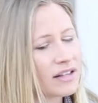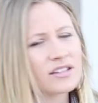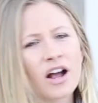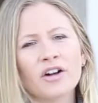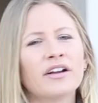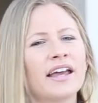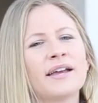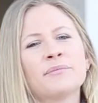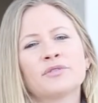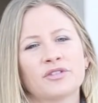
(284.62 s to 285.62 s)
soccer
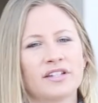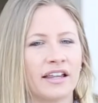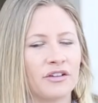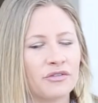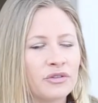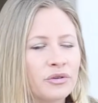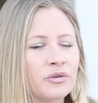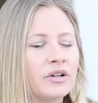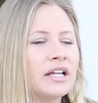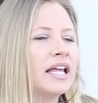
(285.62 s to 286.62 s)
games or selling
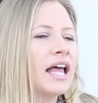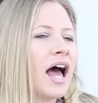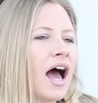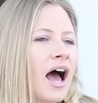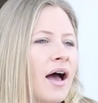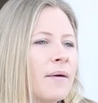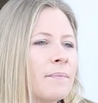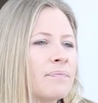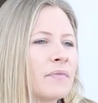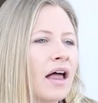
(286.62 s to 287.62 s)
food.
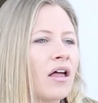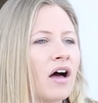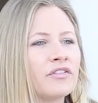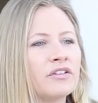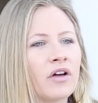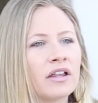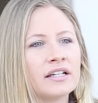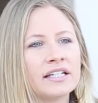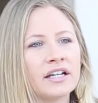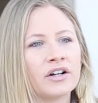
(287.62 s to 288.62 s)
Um, I'll often
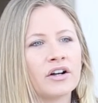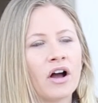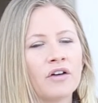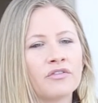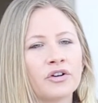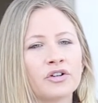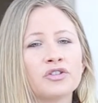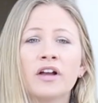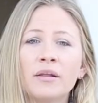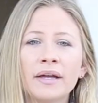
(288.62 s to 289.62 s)
volunteer for
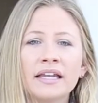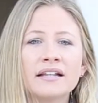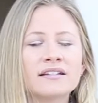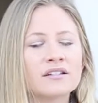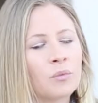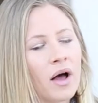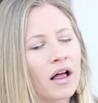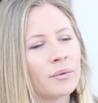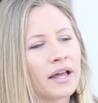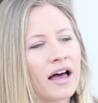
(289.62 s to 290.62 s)
trail maintenance as
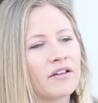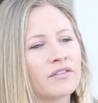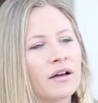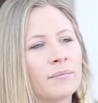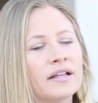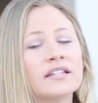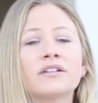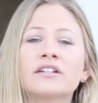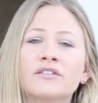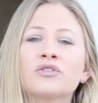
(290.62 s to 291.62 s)
well. We have um, a
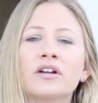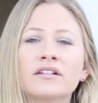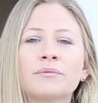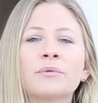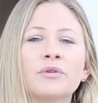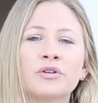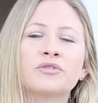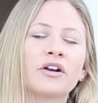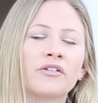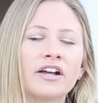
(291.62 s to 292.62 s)
series of trails that people use
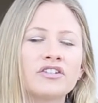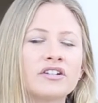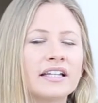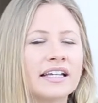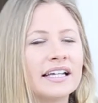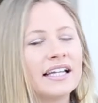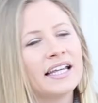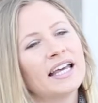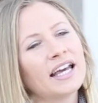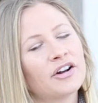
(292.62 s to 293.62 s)
recreationally
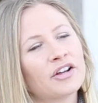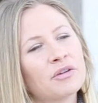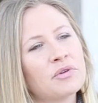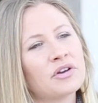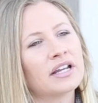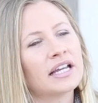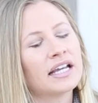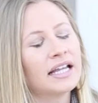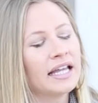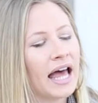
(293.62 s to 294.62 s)
in our
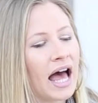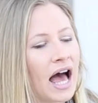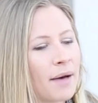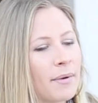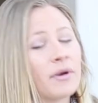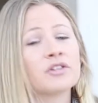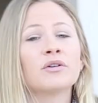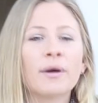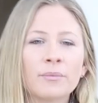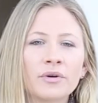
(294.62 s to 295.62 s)
community. Um, I'm also
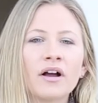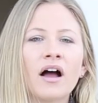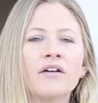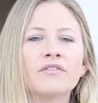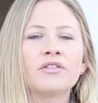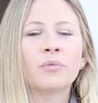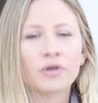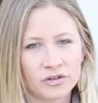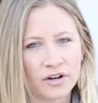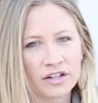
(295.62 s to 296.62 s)
a member of the
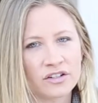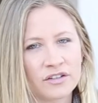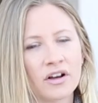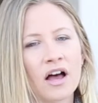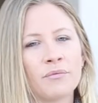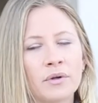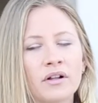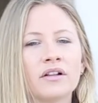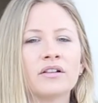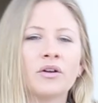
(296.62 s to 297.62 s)
board of directors of a
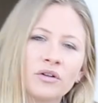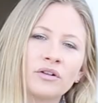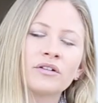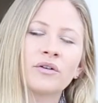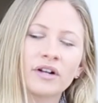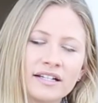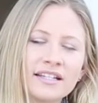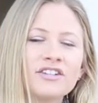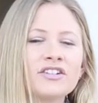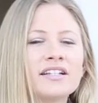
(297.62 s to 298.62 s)
couple local
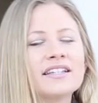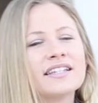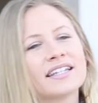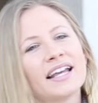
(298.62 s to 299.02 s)
organizations